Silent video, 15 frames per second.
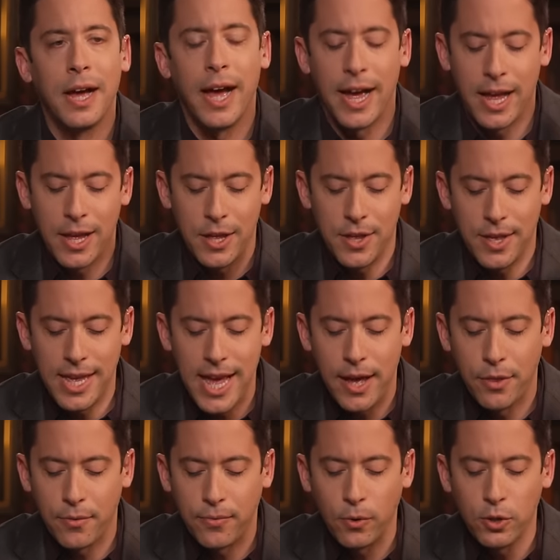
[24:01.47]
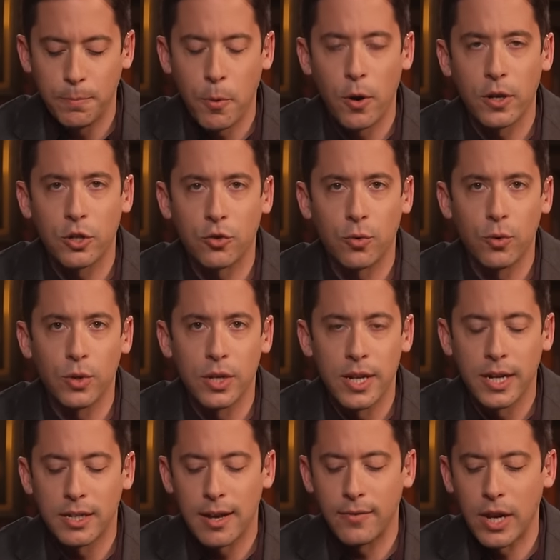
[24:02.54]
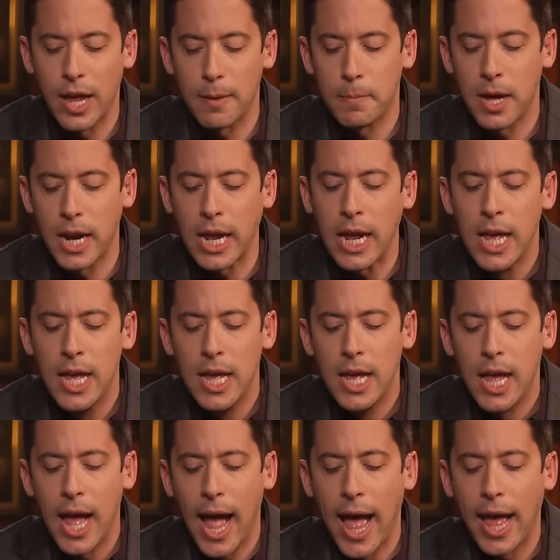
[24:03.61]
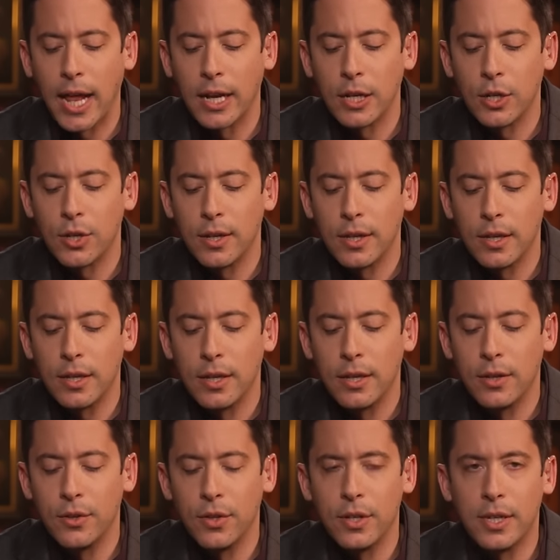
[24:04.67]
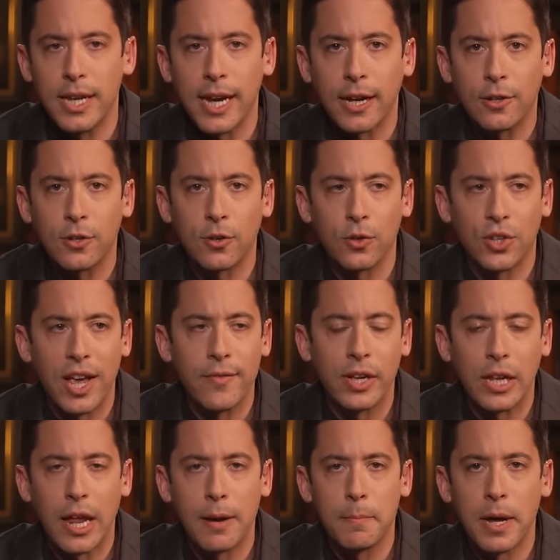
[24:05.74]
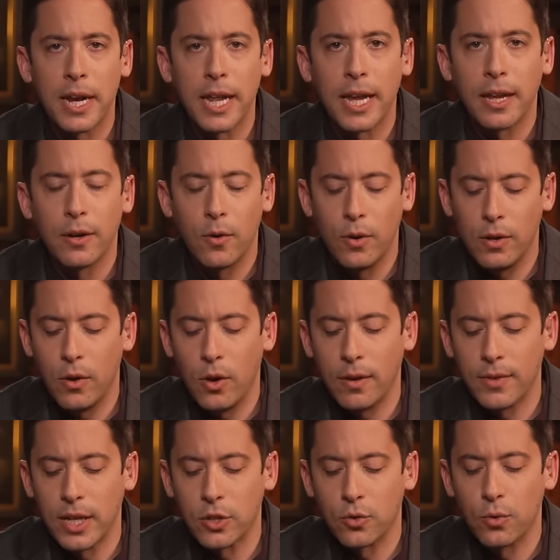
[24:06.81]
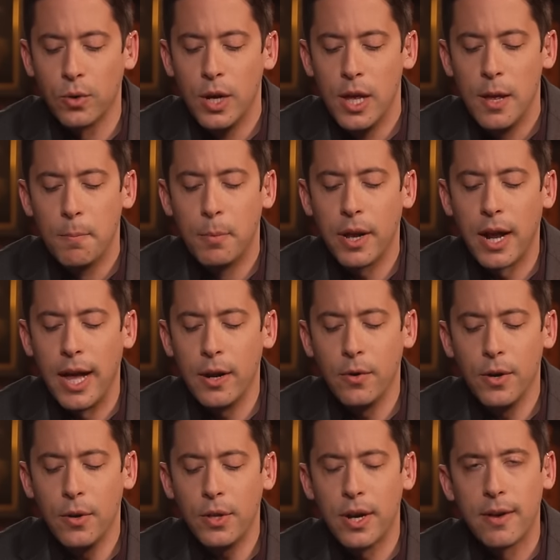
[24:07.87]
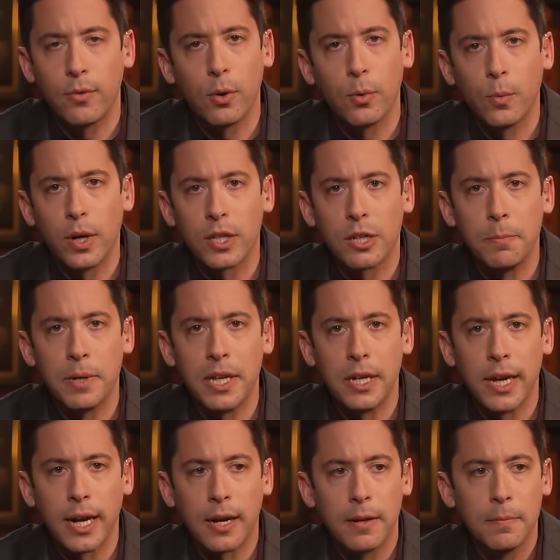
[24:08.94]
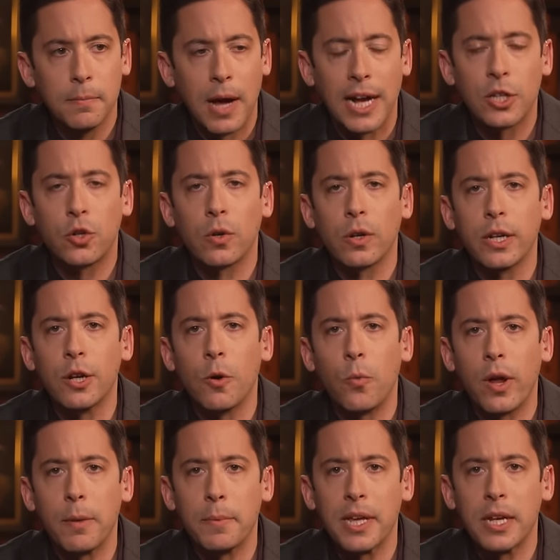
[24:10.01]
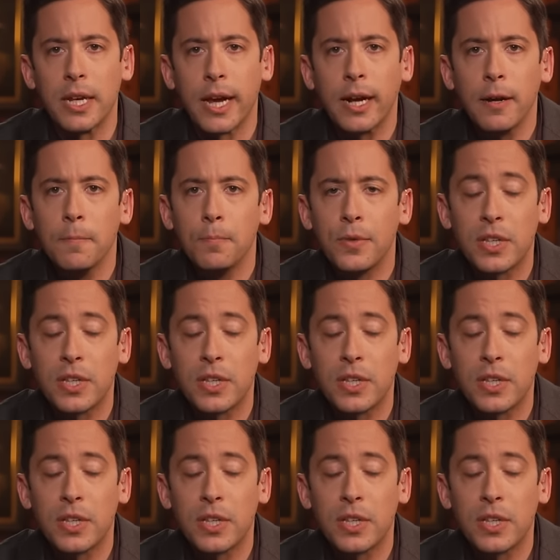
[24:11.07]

I, yeah, the first part is true. The dinks have a lot of money, and the dinks are saving a lot of money, and all, all of that's true. But I don't know that everyone wants to be a dink. I certainly don't want to be a dink.